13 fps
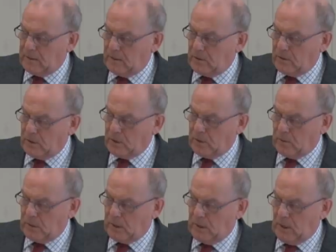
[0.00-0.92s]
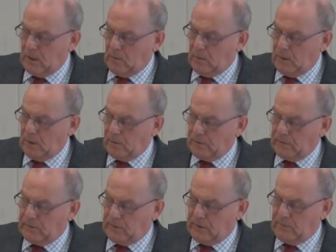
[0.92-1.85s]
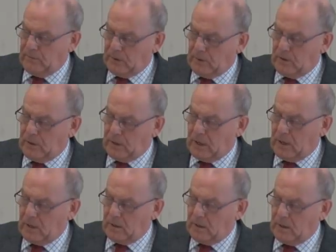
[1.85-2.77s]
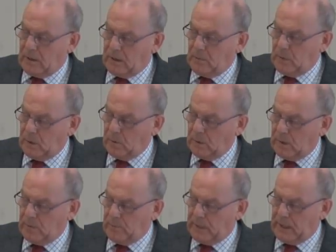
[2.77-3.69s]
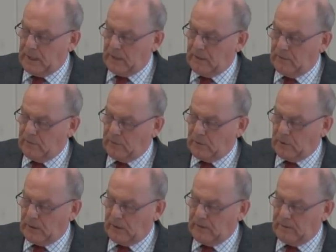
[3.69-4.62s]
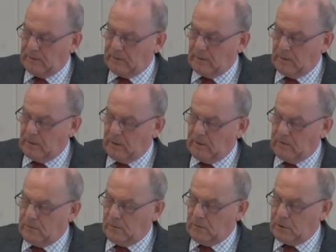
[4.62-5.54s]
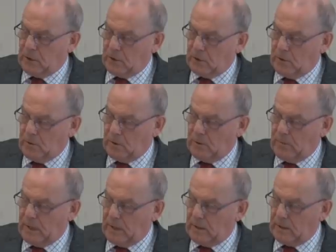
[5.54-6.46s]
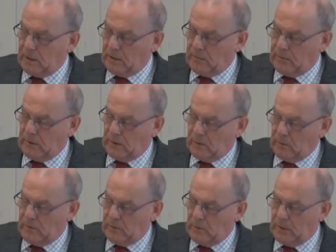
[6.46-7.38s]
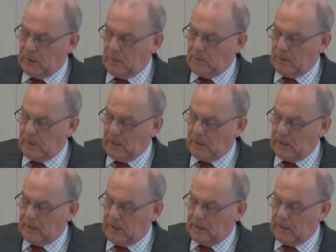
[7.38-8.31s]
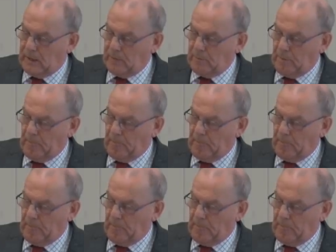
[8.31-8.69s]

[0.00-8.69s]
to Joshua, "We will serve the Lord our God, and we will obey his voice." So Joshua made a covenant with the people that day,